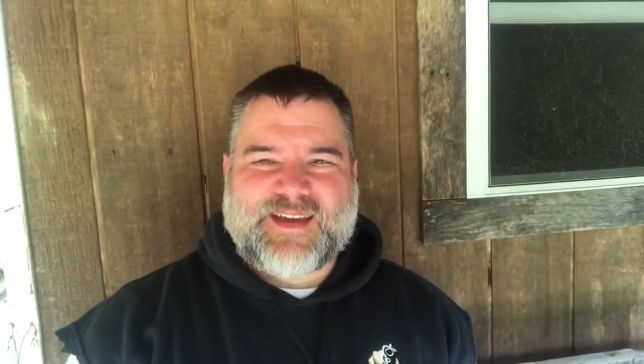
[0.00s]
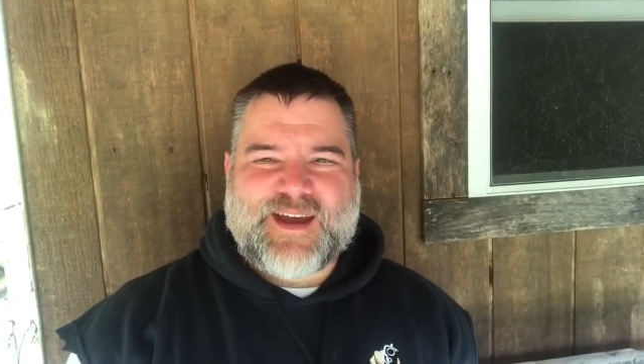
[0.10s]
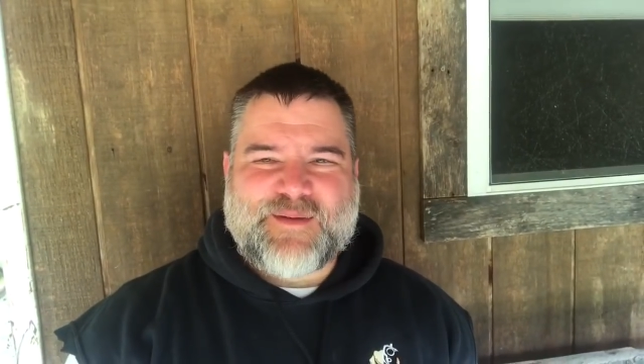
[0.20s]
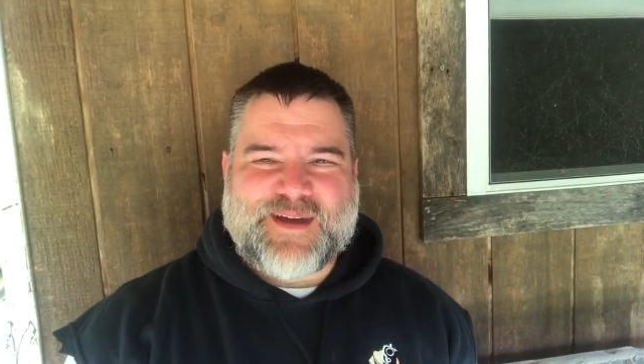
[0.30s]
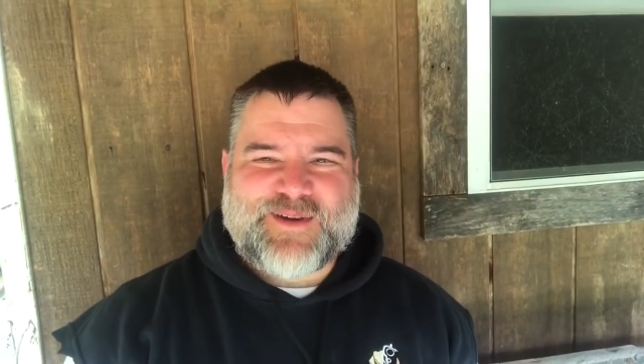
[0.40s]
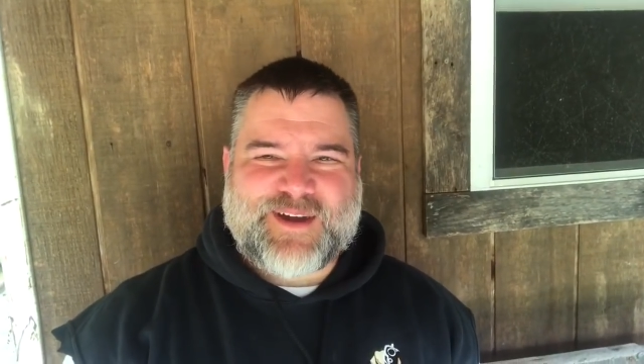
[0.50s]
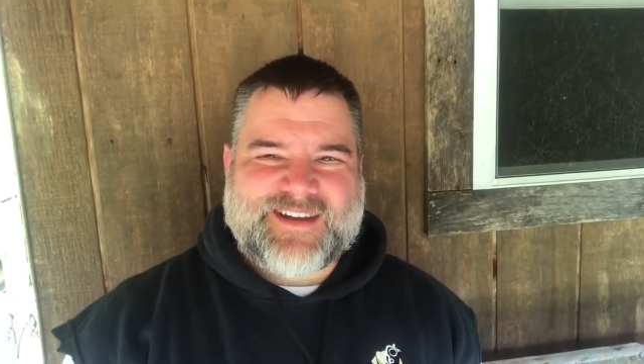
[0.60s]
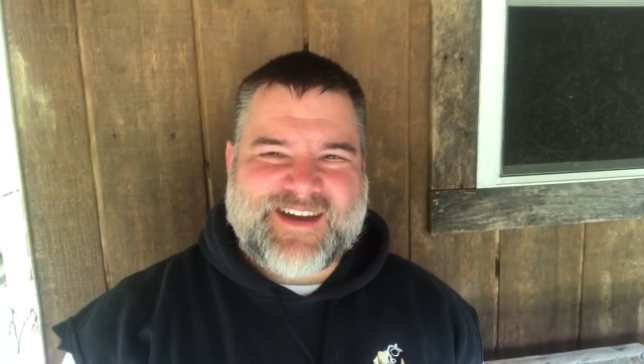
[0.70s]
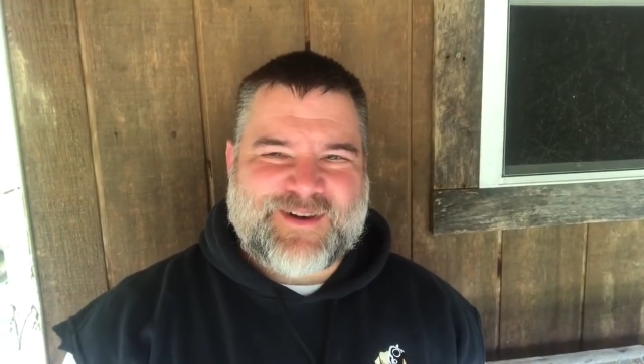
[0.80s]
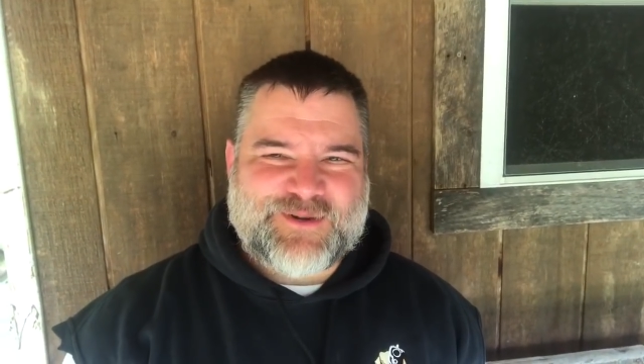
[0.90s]
Hey everybody, Craig
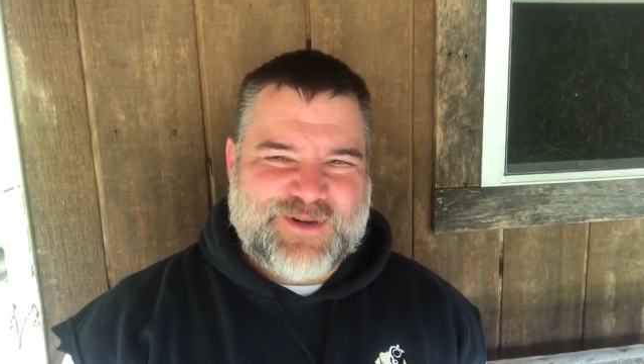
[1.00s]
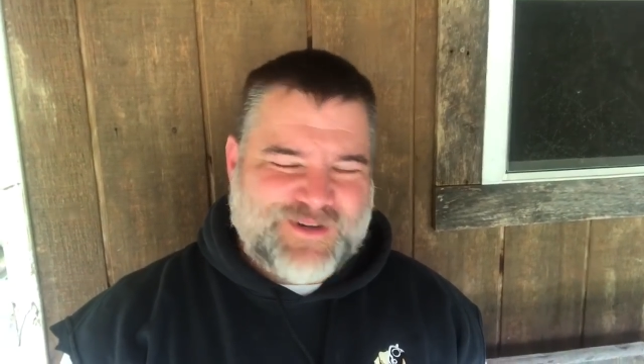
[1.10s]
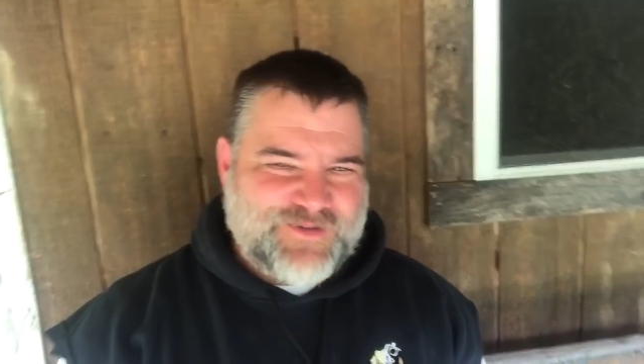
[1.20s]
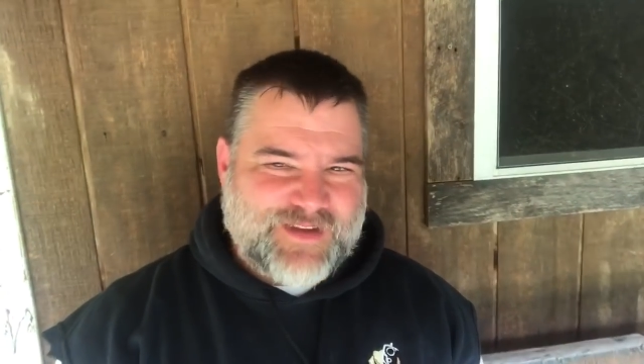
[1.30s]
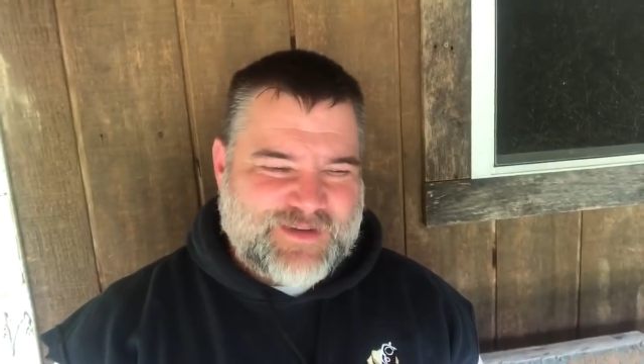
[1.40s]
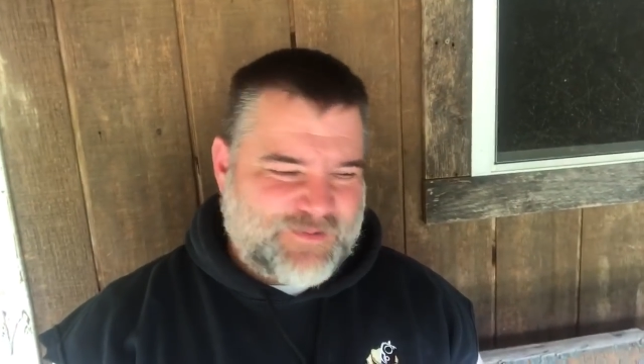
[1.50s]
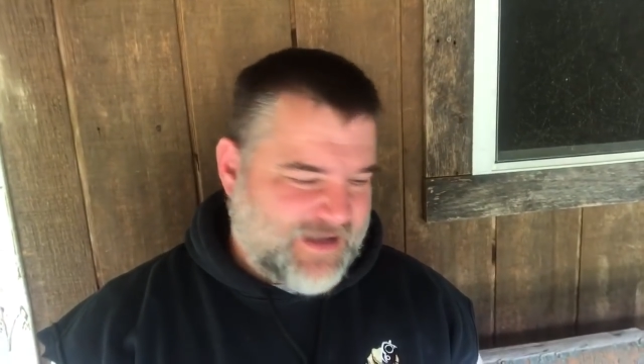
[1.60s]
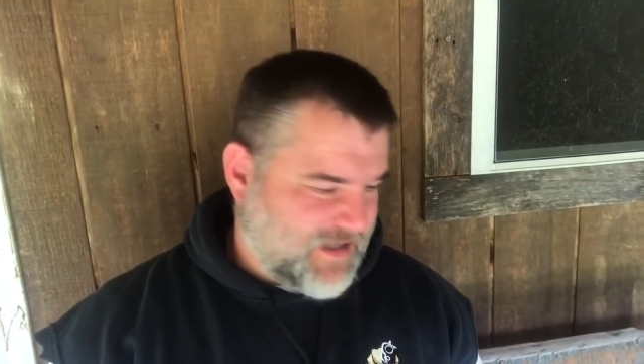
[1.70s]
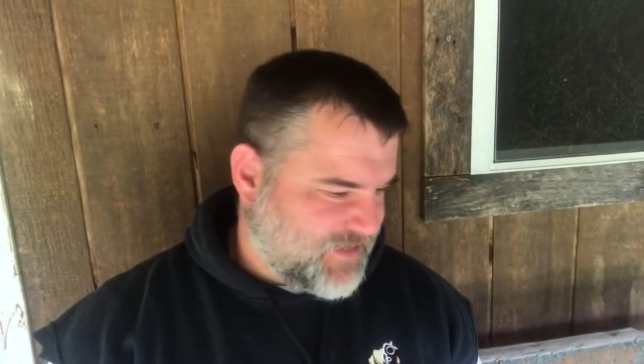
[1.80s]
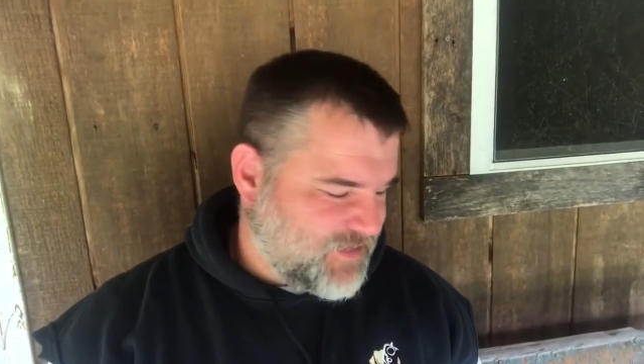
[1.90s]
Cottle, Director of Nature
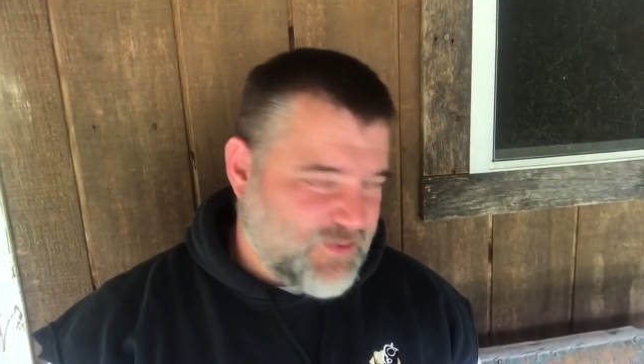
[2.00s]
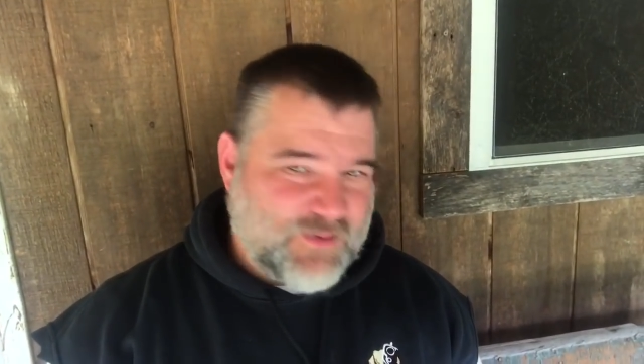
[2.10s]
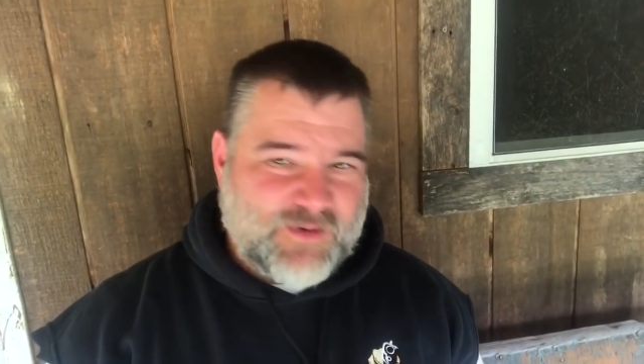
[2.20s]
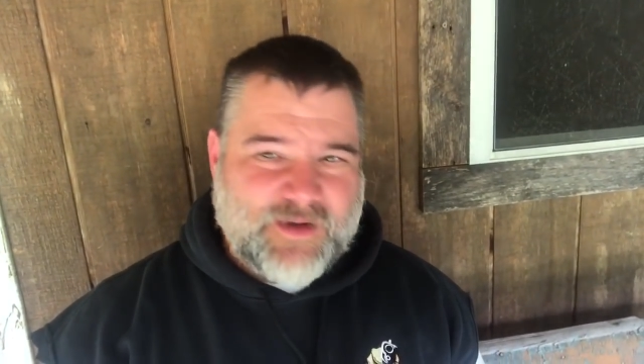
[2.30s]
Reliance School,